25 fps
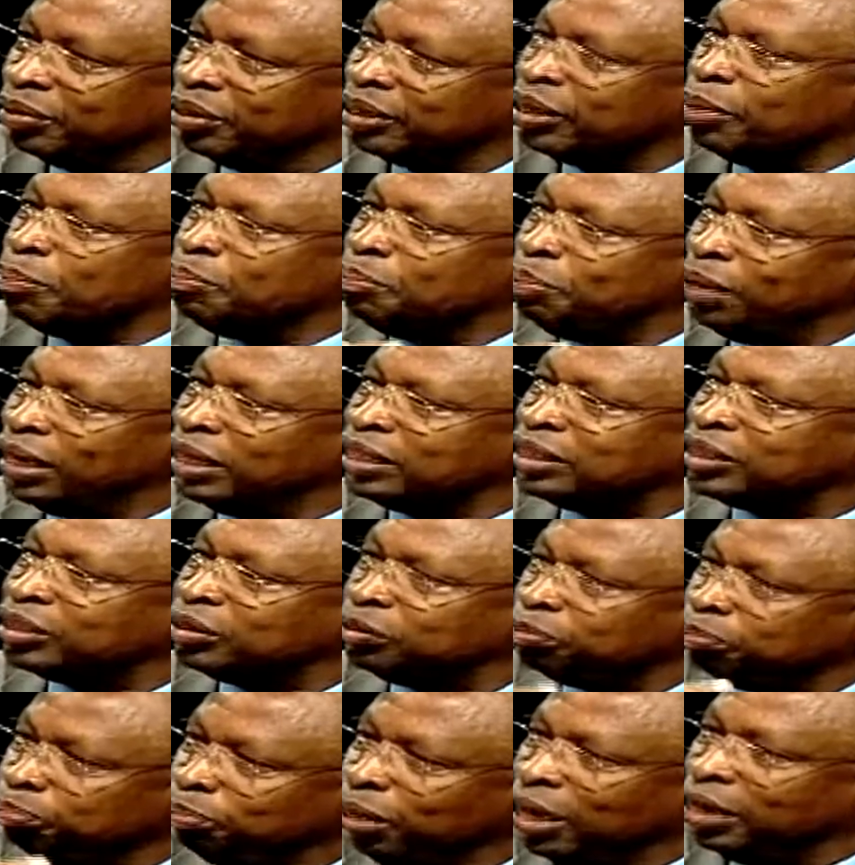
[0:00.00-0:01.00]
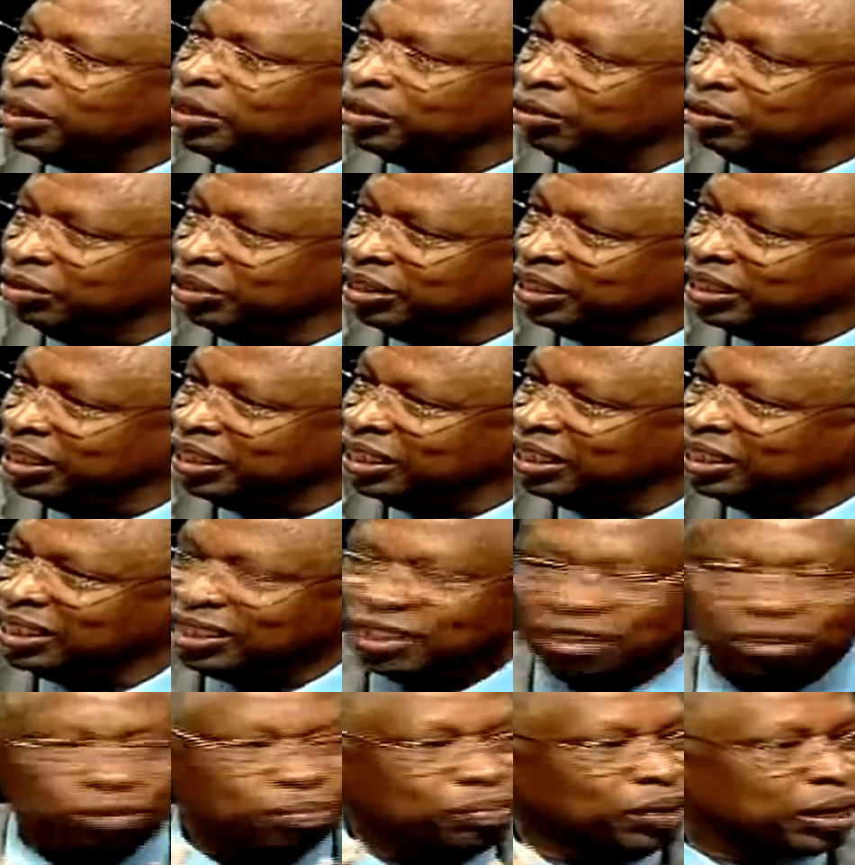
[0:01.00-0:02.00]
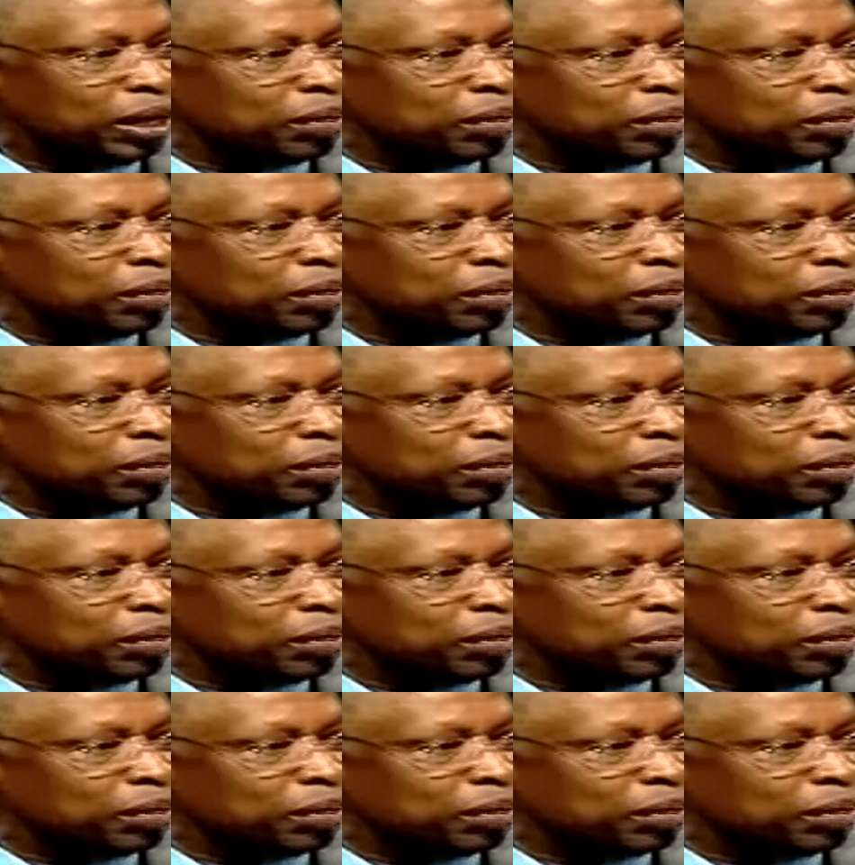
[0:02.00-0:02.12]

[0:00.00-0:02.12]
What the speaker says: the best method to make